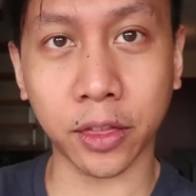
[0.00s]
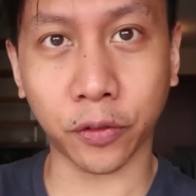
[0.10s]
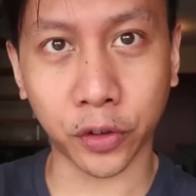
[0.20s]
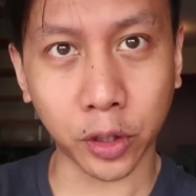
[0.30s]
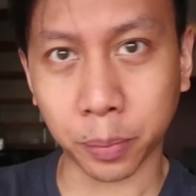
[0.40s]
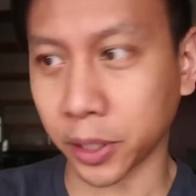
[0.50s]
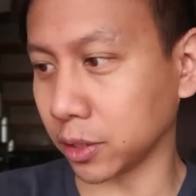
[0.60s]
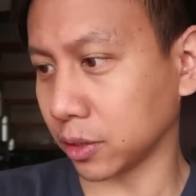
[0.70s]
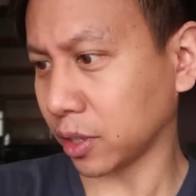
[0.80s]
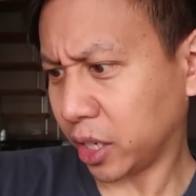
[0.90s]
in the
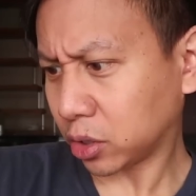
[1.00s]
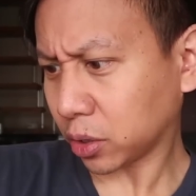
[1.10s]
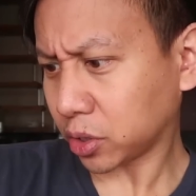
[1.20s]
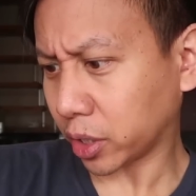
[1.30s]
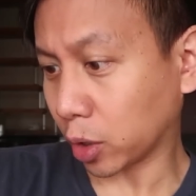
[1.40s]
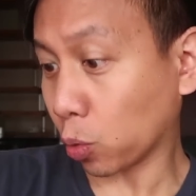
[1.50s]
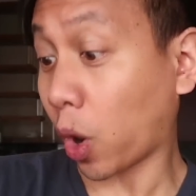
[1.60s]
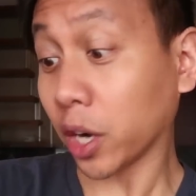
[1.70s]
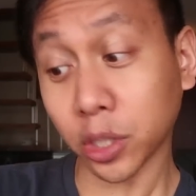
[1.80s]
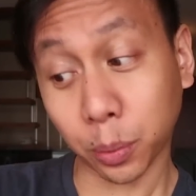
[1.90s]
Philippines. Interesting.
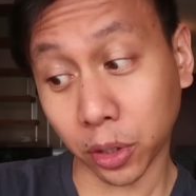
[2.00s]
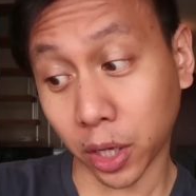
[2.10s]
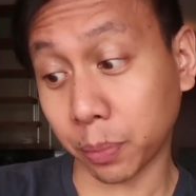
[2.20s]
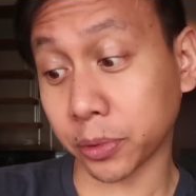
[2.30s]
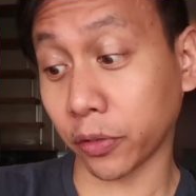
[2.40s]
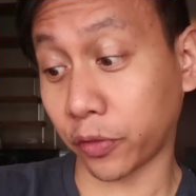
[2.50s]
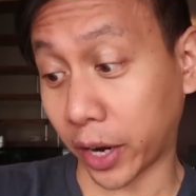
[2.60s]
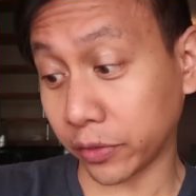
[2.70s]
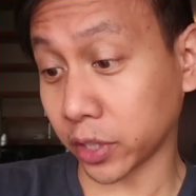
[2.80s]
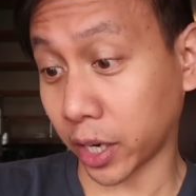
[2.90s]
Washable up to
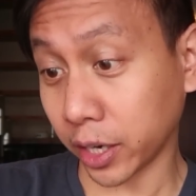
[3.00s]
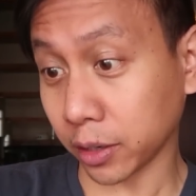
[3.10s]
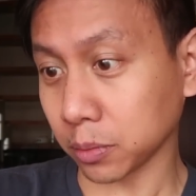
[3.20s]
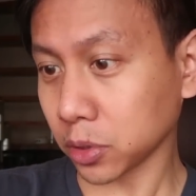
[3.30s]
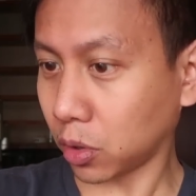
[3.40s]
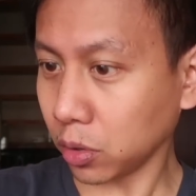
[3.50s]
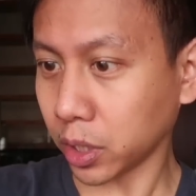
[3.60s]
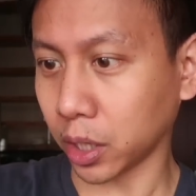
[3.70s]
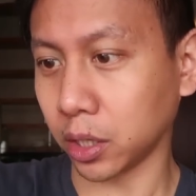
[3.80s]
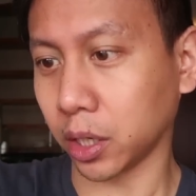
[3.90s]
five times.
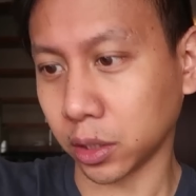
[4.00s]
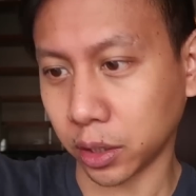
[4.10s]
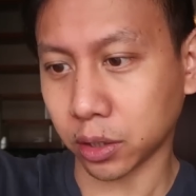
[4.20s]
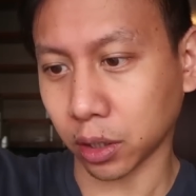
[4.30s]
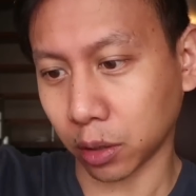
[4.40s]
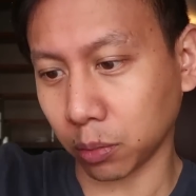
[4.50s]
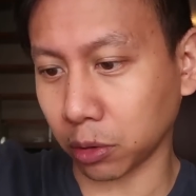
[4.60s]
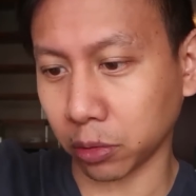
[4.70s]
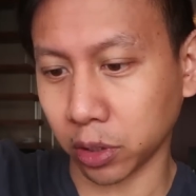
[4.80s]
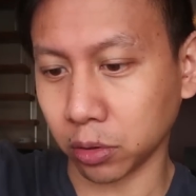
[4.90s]
Okay, at least it can be
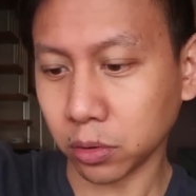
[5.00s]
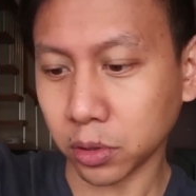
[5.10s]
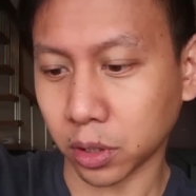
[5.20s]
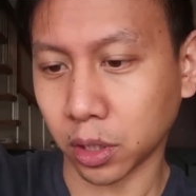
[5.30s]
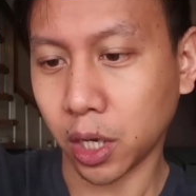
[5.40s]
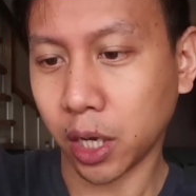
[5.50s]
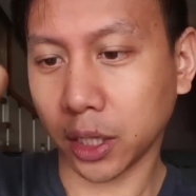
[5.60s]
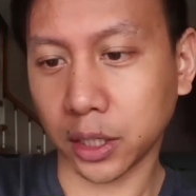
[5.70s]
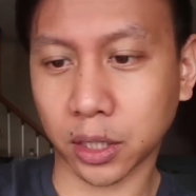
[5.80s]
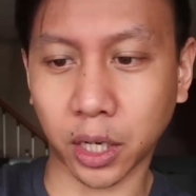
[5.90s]
reused.
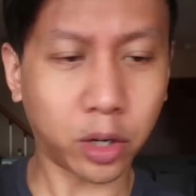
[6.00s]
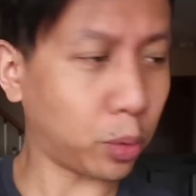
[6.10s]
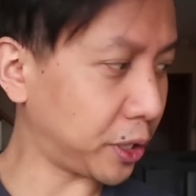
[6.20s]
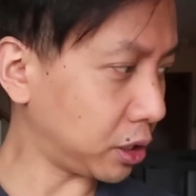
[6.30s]
Can I open